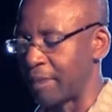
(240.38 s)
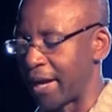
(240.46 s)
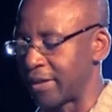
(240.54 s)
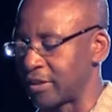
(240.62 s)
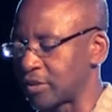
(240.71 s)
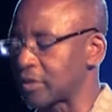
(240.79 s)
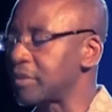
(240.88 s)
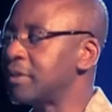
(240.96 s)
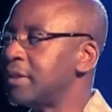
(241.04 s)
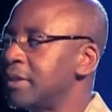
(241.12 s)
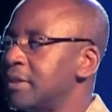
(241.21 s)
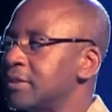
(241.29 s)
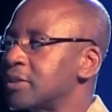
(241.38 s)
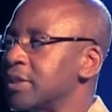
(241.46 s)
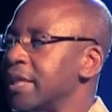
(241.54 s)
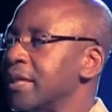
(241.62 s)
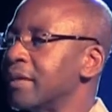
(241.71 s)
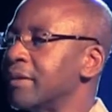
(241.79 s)
buyers to
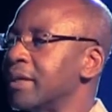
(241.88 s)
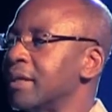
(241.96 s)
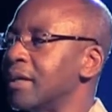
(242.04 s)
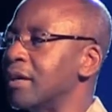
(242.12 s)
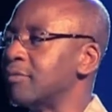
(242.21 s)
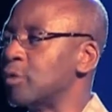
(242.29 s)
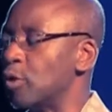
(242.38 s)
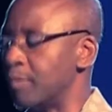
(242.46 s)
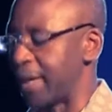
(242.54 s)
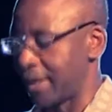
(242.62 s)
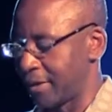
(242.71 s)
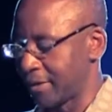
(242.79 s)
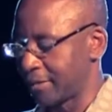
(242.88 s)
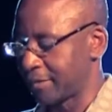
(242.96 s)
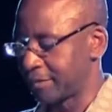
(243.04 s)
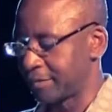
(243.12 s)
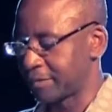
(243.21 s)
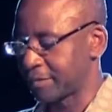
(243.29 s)
the area of gourmet.
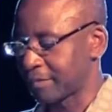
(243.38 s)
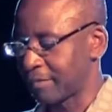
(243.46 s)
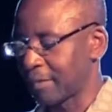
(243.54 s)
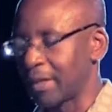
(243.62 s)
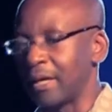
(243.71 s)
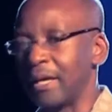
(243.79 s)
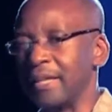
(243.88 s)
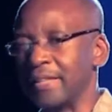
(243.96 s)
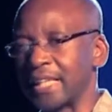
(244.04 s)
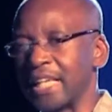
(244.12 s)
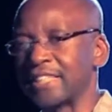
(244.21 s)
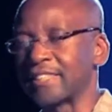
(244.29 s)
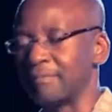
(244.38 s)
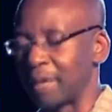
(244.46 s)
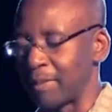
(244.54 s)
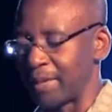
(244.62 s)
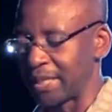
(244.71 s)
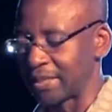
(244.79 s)
In the case of
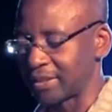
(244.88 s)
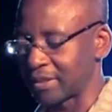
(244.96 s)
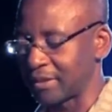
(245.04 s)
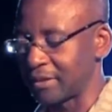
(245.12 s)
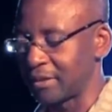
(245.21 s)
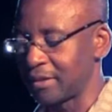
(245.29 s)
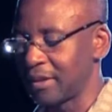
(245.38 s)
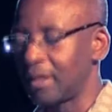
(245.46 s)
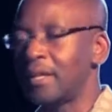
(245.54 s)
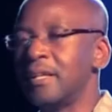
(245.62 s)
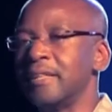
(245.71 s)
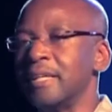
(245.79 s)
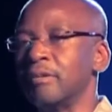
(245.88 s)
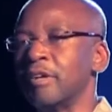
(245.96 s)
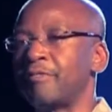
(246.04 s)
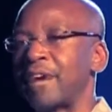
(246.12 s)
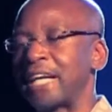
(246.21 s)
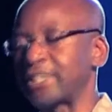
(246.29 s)
Barbados, there were
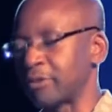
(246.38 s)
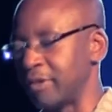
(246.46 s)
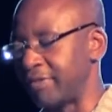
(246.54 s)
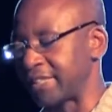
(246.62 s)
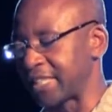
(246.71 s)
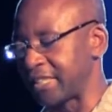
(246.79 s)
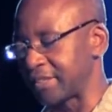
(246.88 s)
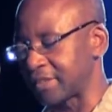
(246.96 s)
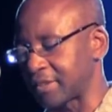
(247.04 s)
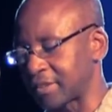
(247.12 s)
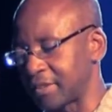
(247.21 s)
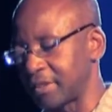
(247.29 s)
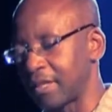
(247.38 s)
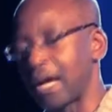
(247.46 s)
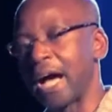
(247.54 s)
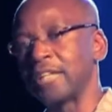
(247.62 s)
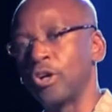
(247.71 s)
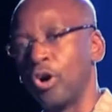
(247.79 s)
factory visits
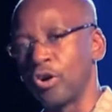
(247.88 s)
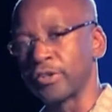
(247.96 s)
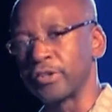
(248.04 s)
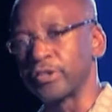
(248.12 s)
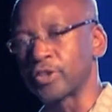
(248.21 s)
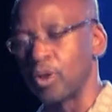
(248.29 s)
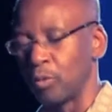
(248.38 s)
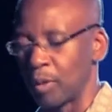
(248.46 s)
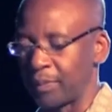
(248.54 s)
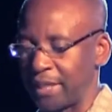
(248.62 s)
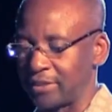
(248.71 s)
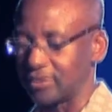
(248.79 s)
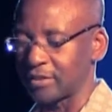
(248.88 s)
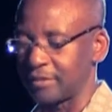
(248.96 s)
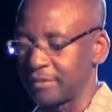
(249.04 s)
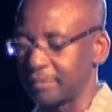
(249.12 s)
and orders were placed.